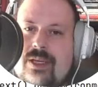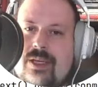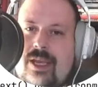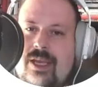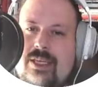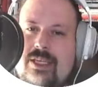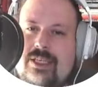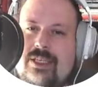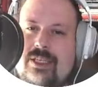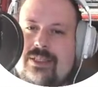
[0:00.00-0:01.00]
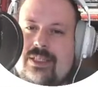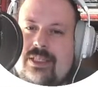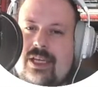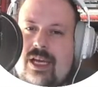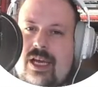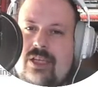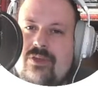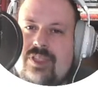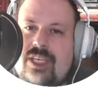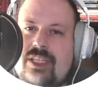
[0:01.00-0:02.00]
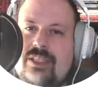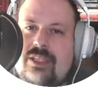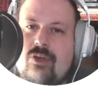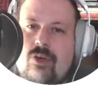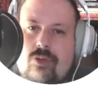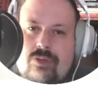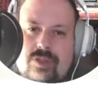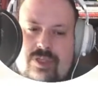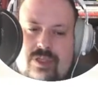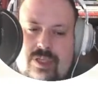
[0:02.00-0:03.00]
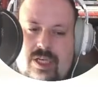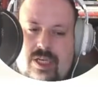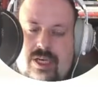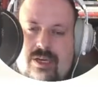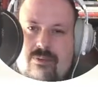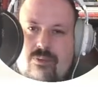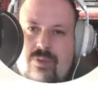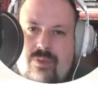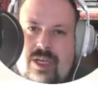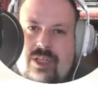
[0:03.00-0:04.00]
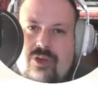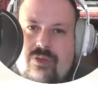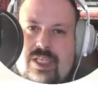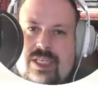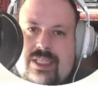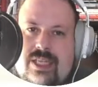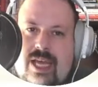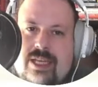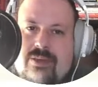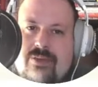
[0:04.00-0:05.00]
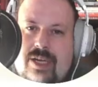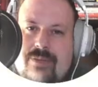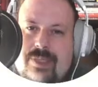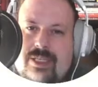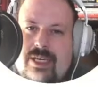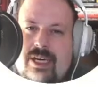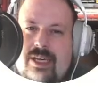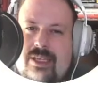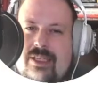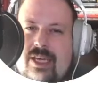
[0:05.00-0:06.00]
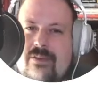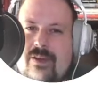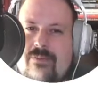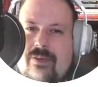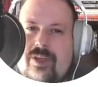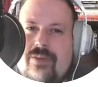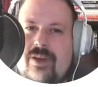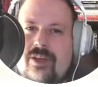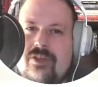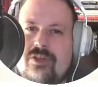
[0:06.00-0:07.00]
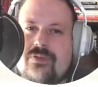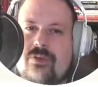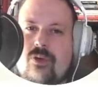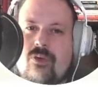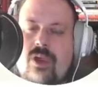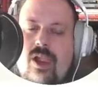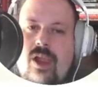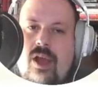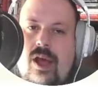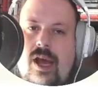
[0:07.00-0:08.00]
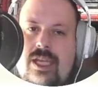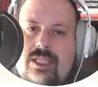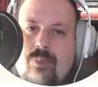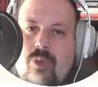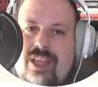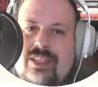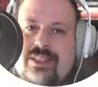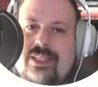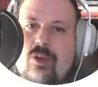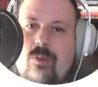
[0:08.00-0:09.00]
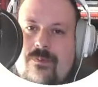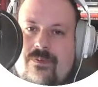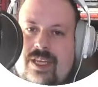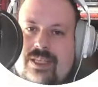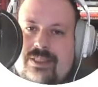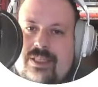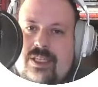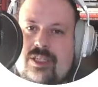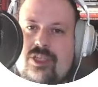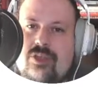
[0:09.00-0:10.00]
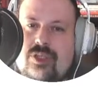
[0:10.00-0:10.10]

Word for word: And here there's an uh, utility code. Uh, we really don't need that, right? But uh, it, I, I, found it very useful. it prints the configs. So it